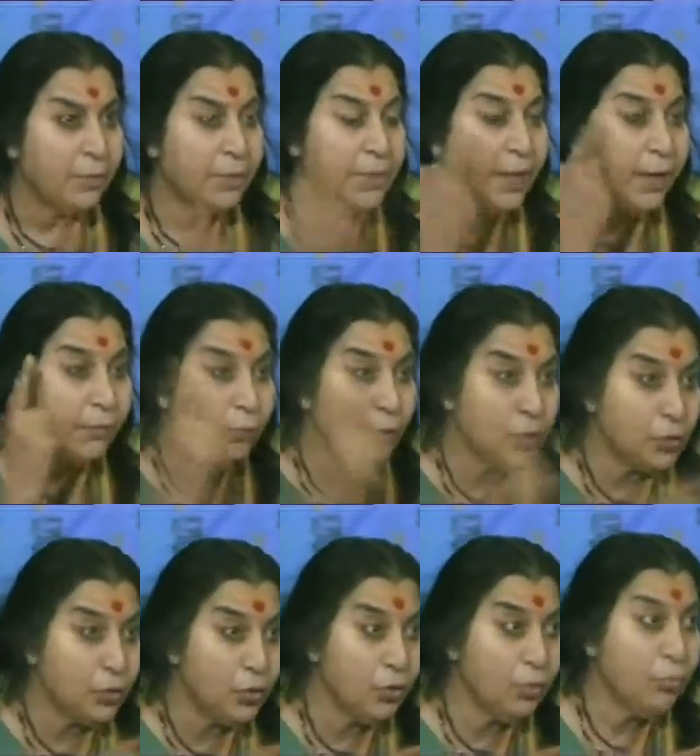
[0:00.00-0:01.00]
But they have to
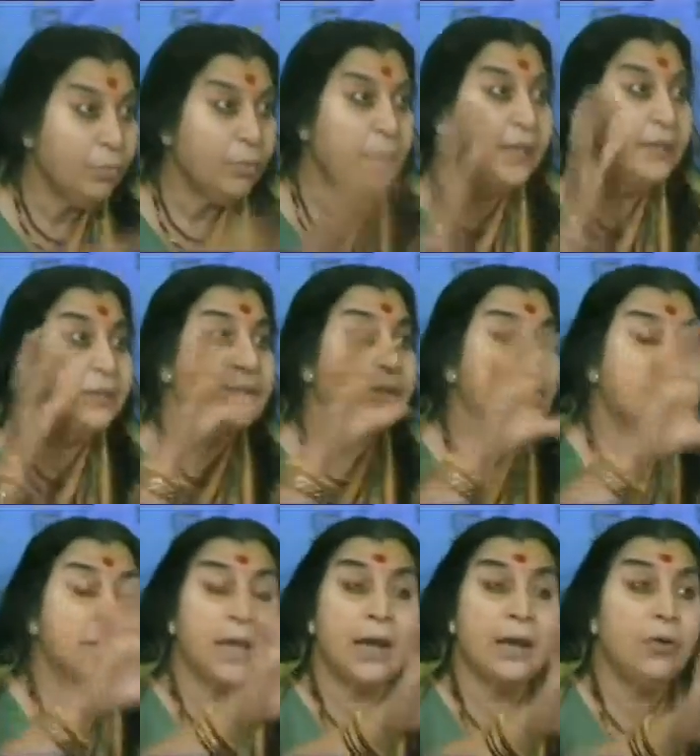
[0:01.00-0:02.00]
assume and
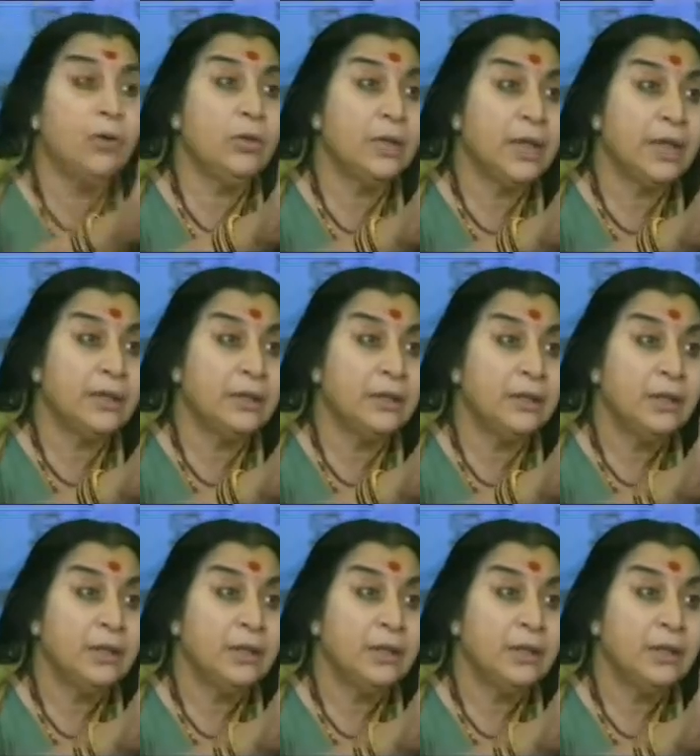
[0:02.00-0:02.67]
stand on that.